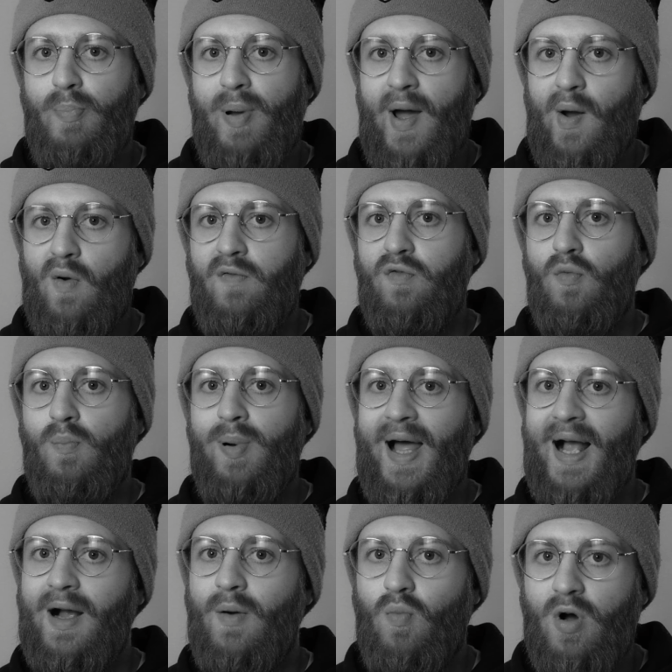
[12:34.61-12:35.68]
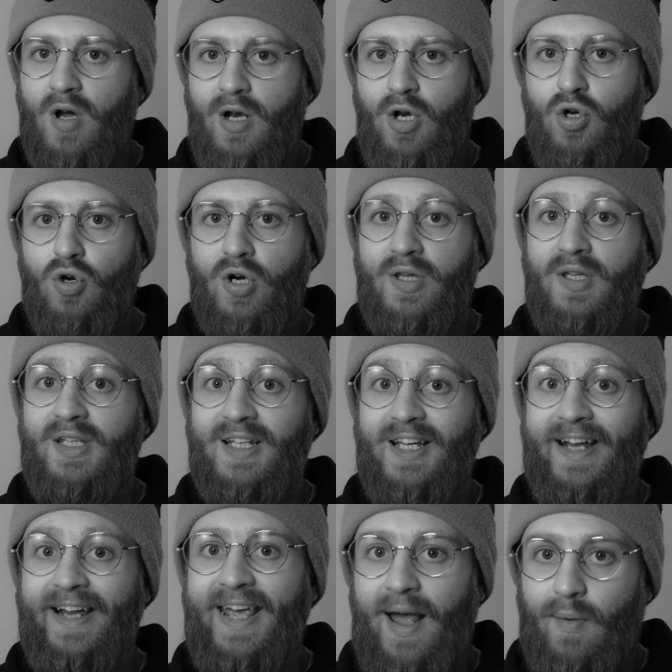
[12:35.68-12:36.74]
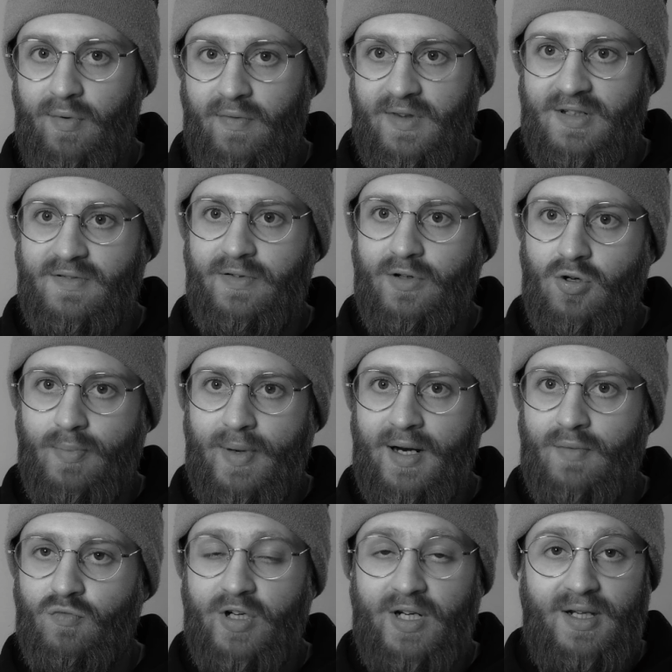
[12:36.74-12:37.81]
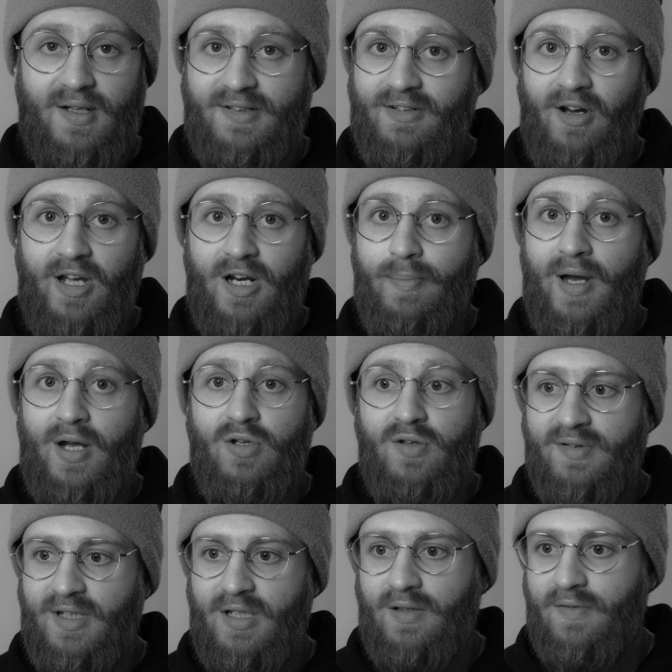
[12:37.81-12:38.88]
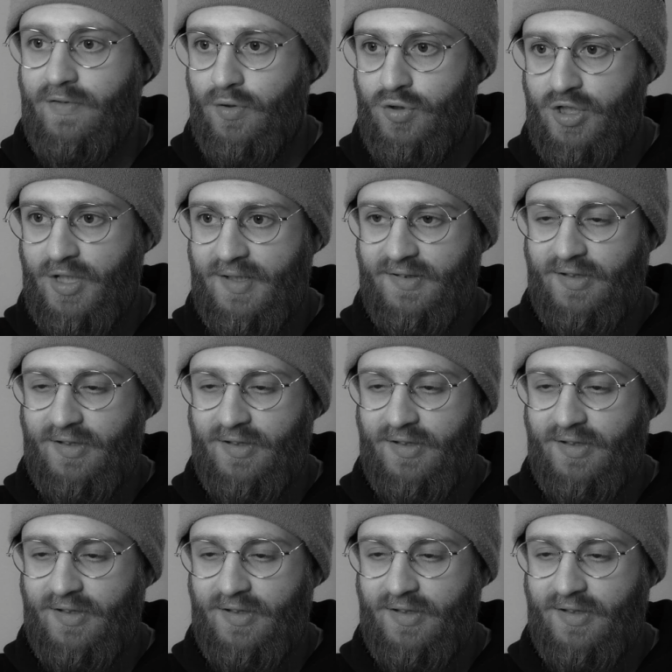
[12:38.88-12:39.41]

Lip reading: powerful black and white look that you can get with this film, and I'm really excited about using it in the future.